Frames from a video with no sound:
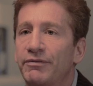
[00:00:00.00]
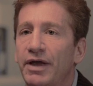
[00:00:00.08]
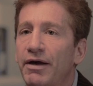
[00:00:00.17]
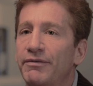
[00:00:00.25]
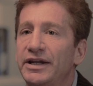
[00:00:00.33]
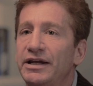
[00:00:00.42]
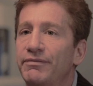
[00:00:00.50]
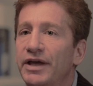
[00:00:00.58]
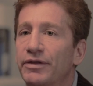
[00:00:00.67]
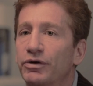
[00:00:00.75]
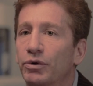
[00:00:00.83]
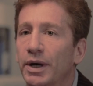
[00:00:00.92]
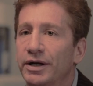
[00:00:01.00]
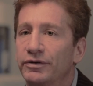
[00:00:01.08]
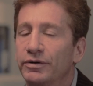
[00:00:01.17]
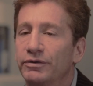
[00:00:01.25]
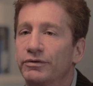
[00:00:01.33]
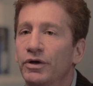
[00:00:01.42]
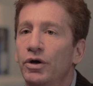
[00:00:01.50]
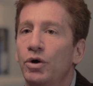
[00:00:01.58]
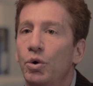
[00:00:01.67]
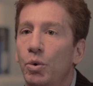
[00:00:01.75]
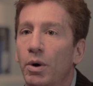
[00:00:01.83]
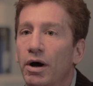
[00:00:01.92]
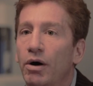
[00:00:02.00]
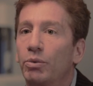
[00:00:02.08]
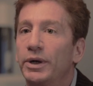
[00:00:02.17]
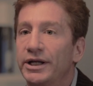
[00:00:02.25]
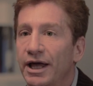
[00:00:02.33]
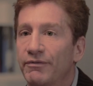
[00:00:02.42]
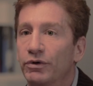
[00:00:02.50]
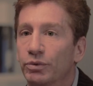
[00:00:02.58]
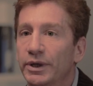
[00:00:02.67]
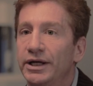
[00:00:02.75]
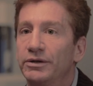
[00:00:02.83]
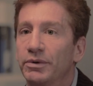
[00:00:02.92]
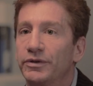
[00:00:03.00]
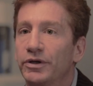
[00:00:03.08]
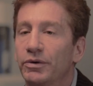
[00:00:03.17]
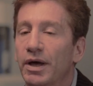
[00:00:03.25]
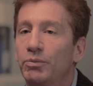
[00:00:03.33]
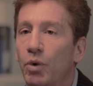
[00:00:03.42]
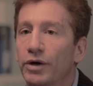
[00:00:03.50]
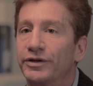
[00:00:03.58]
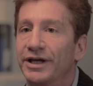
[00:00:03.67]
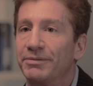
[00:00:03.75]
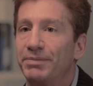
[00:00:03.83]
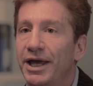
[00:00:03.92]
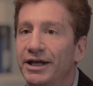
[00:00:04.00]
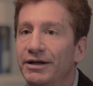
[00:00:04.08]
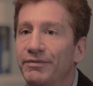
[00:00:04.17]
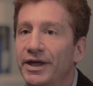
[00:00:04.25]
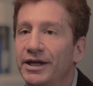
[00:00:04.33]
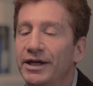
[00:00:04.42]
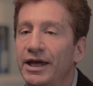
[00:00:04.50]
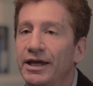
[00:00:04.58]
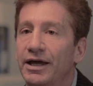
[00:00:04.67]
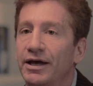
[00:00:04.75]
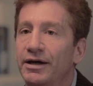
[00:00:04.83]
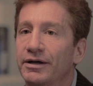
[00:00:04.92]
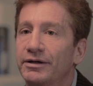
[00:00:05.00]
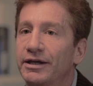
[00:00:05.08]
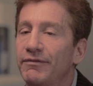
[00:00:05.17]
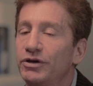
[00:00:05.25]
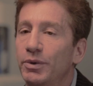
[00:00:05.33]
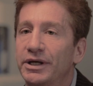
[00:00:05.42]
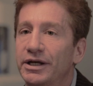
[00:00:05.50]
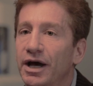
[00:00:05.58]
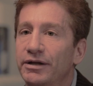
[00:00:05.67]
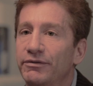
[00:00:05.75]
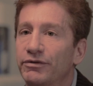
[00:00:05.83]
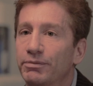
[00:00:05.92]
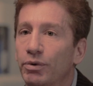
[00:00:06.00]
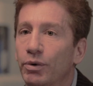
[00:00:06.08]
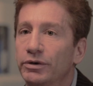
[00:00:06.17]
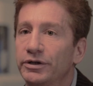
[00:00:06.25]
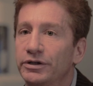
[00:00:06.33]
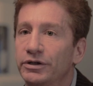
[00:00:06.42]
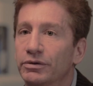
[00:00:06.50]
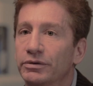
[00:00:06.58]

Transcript: Have, have any of the other creditors who already have agreed with you and want to get paid, have they uh, given you any kind of support in